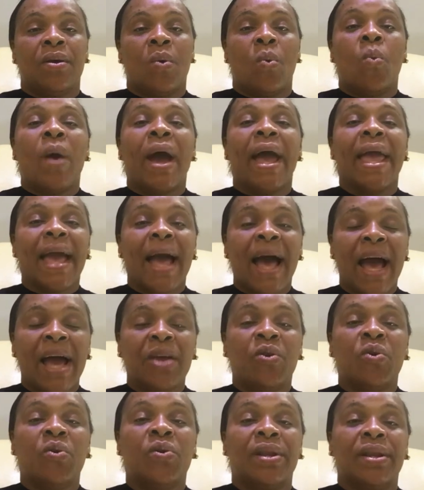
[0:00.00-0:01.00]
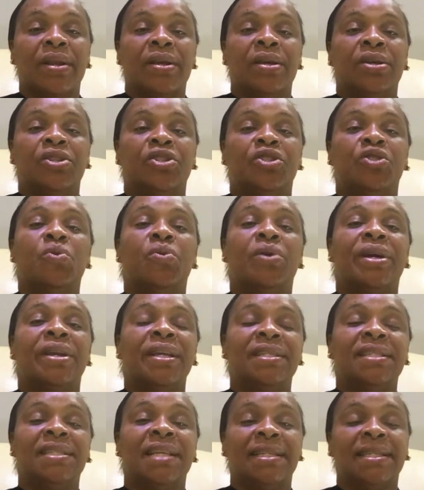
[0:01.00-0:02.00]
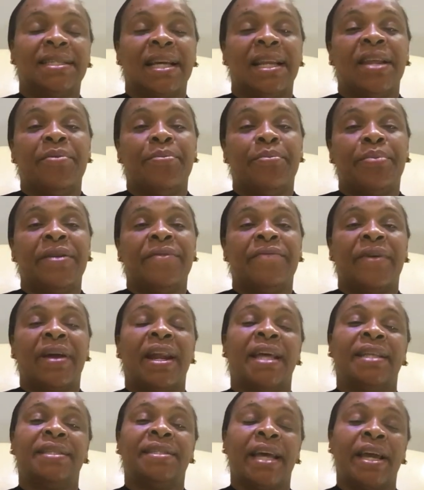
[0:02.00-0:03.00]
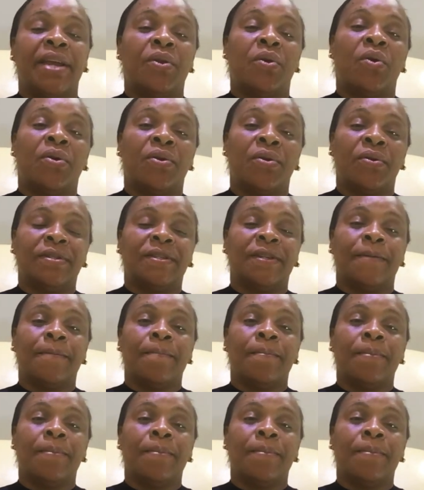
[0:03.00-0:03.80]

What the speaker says: Why arguing should Christians celebrate Valentine or not?